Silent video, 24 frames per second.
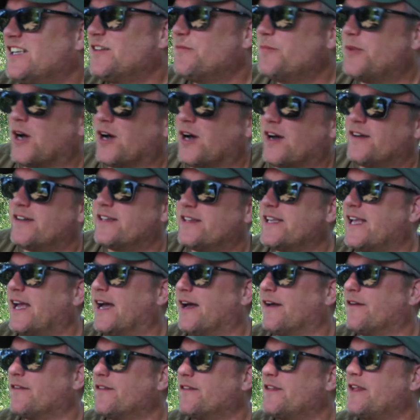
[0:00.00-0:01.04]
But
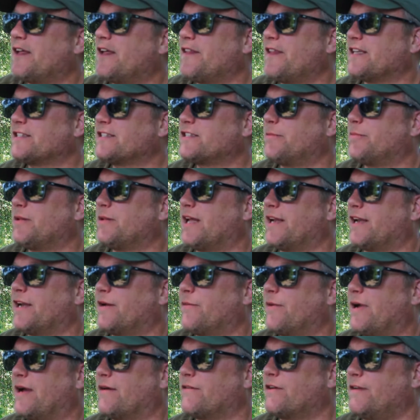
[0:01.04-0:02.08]
yeah, that's the plan
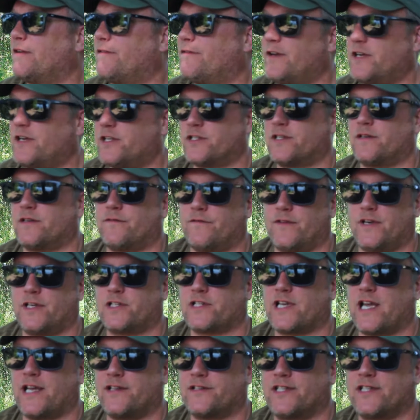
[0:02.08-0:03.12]
anyway. I'm going to
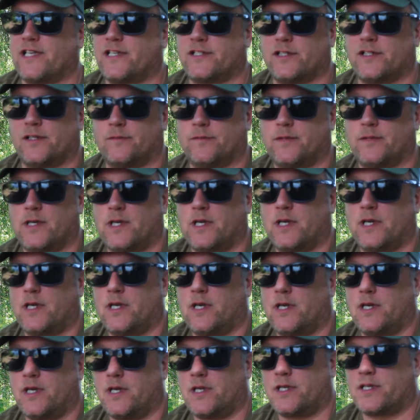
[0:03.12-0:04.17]
finish getting set up,
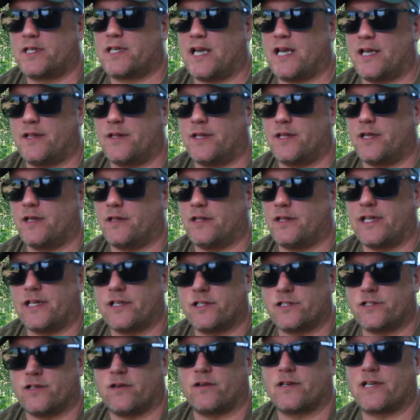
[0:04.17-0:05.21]
getting the
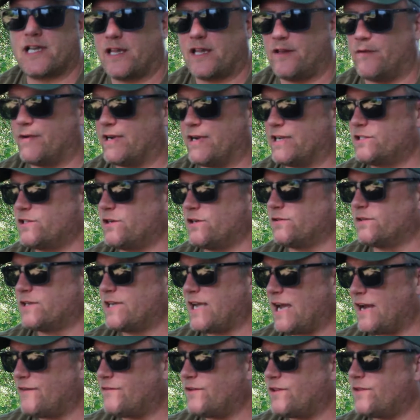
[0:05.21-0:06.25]
leaders on, get the rigs on,
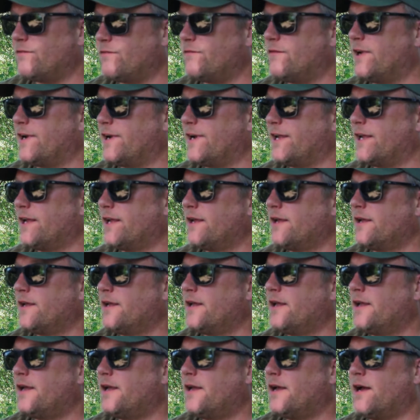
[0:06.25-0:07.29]
get everything ready,
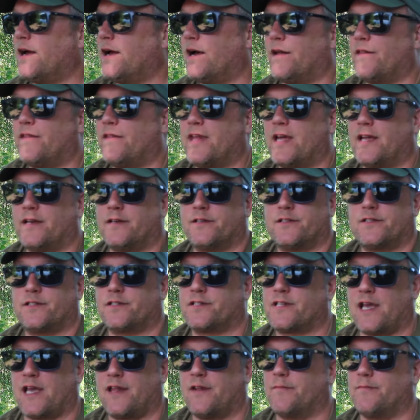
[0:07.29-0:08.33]
and then
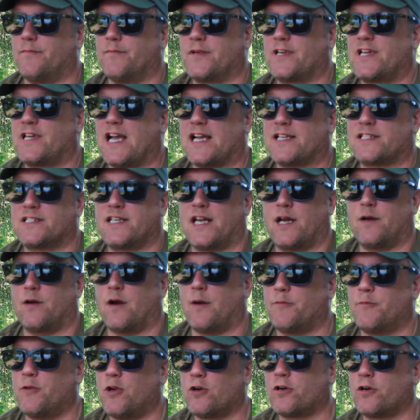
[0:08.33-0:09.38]
just get them cast out.
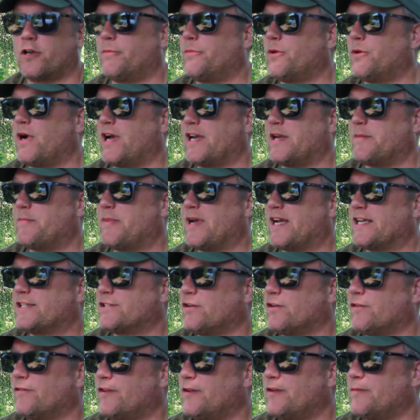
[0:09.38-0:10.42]
I'm not going to put any
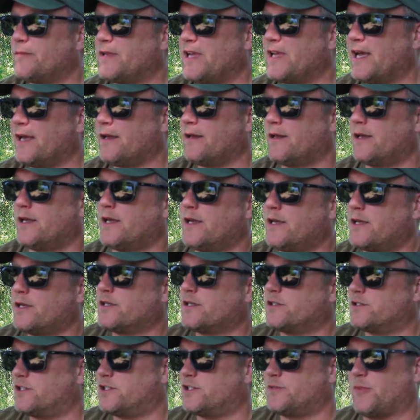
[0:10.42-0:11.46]
bait over them yet,
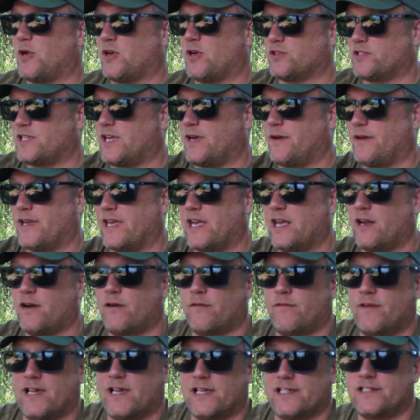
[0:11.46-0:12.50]
because the spots out here are
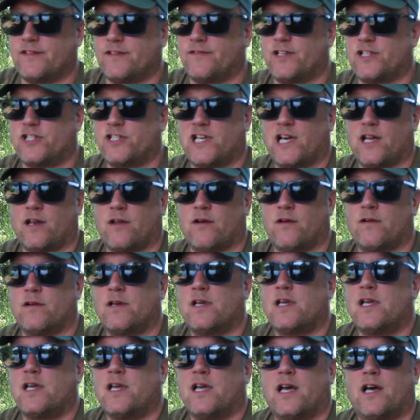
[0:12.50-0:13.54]
relatively shallow,
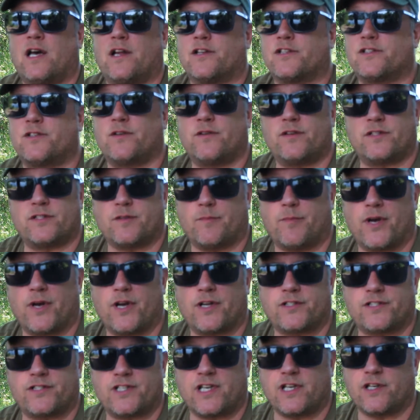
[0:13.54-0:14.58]
and as soon as the
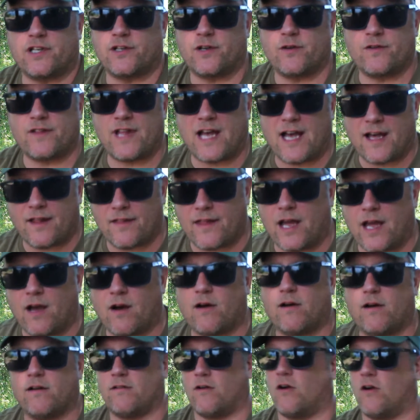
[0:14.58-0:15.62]
birds see you do that, they
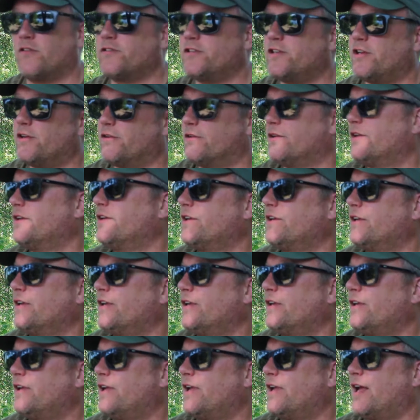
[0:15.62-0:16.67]
are on you,
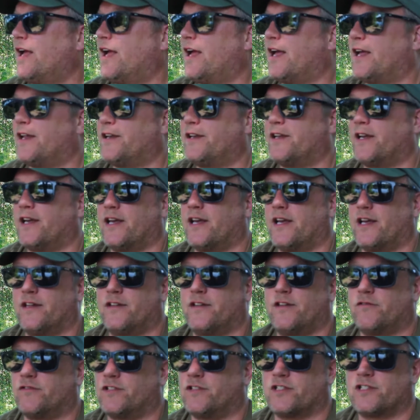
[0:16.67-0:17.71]
and
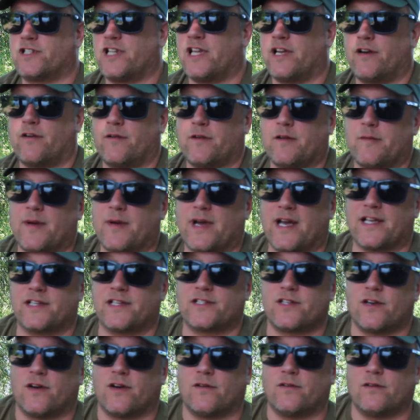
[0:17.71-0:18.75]
they'll just clear up your bait.
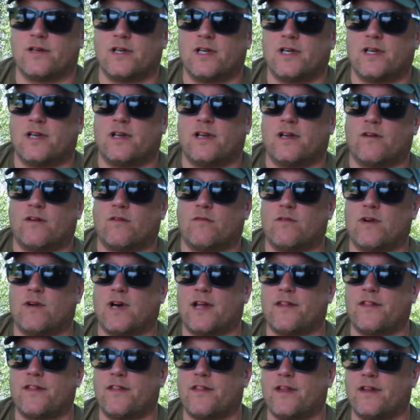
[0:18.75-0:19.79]
So
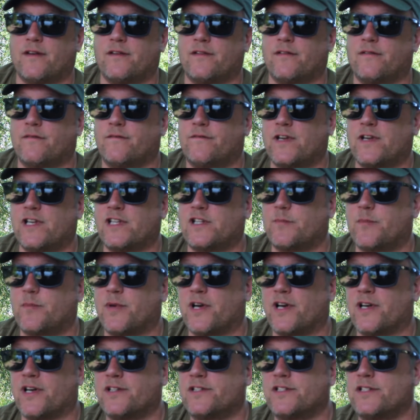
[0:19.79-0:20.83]
rather than feed the
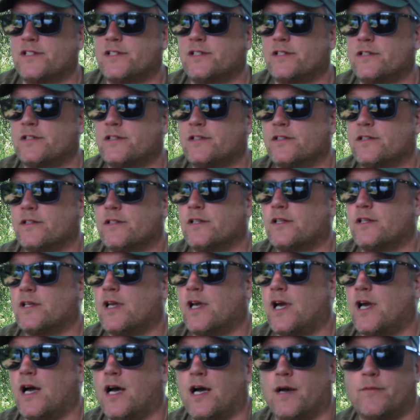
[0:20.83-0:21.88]
birds,
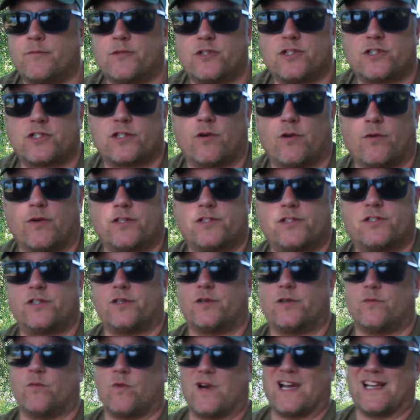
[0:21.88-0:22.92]
I'm just going
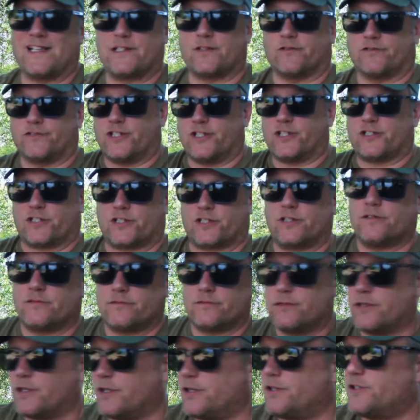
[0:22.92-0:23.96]
to wait till dusk,
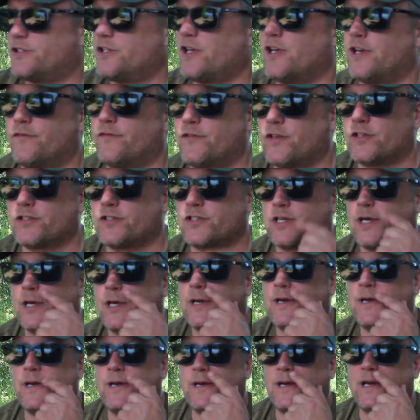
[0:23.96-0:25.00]
at the turn of dusk,
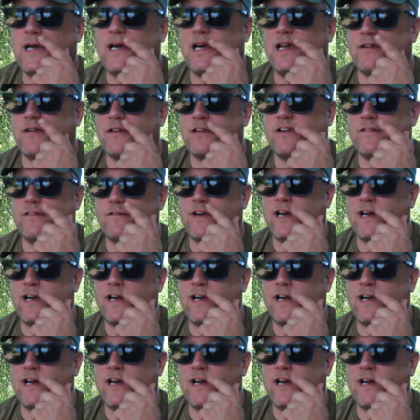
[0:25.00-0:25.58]
and I'm going to